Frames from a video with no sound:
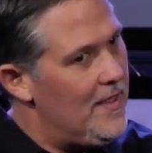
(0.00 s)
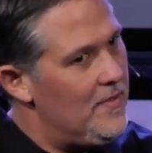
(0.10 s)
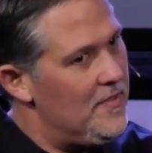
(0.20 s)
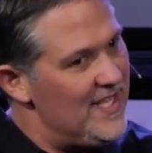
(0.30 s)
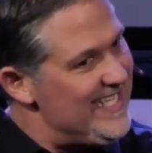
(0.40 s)

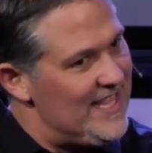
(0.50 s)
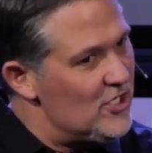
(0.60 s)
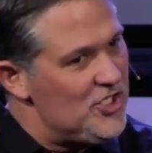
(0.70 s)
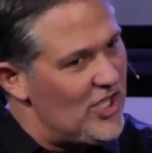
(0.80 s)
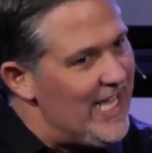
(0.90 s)
Listen,
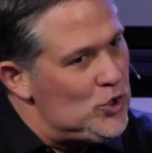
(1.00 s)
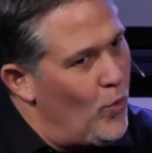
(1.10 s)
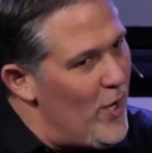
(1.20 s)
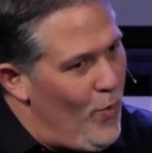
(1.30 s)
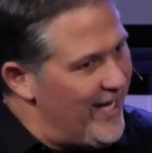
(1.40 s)
there's things
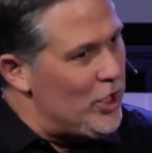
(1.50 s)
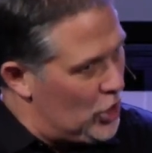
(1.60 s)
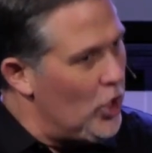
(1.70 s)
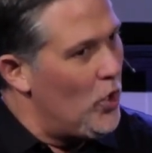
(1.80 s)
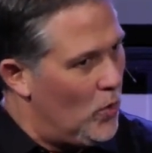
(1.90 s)
we wouldn't
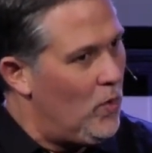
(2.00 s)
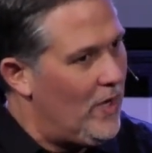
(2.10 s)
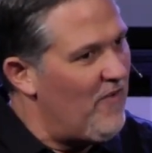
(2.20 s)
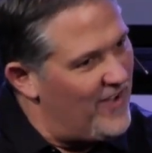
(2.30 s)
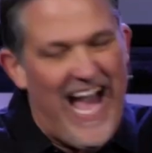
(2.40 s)
do
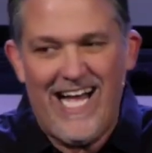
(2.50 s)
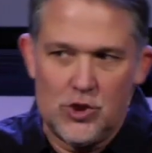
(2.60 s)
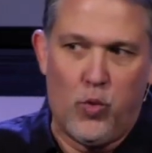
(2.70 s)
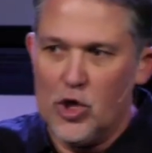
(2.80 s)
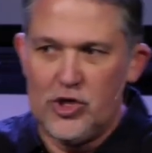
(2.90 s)
if God's word